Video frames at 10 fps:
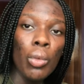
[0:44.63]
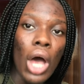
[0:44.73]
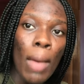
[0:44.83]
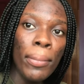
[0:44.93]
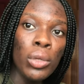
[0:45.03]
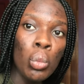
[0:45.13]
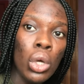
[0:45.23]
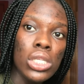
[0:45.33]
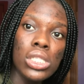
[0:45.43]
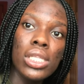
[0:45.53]
happened
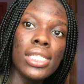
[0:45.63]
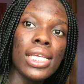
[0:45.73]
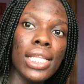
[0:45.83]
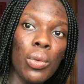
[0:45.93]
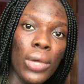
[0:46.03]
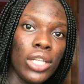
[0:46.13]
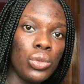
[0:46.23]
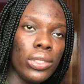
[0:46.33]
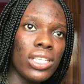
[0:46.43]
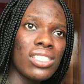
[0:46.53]
was they said that we are
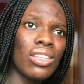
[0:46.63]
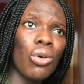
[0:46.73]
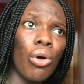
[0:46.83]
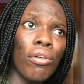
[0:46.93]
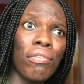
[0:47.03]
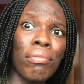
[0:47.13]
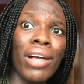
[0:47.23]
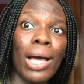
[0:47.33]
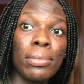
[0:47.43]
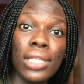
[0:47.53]
doing this thing called
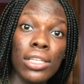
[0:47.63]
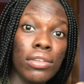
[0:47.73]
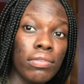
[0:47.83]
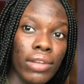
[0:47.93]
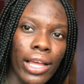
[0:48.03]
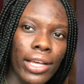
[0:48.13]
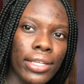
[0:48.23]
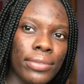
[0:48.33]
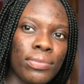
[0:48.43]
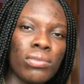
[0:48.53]
Capture the Flag.
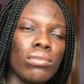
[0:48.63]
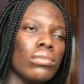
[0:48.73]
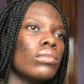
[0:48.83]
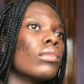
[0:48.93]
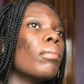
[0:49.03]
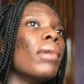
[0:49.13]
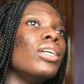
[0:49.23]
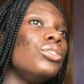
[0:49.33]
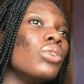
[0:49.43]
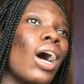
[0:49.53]
Mind
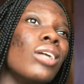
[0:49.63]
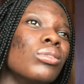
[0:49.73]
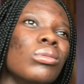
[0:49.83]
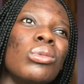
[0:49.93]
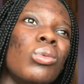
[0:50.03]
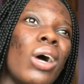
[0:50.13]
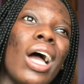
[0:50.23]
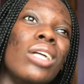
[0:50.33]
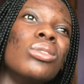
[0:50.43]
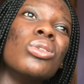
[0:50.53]
you, I don't know why I
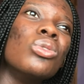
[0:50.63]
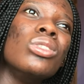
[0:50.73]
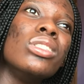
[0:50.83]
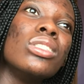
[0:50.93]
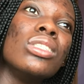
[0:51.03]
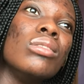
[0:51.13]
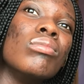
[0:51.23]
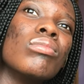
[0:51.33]
don't know this game.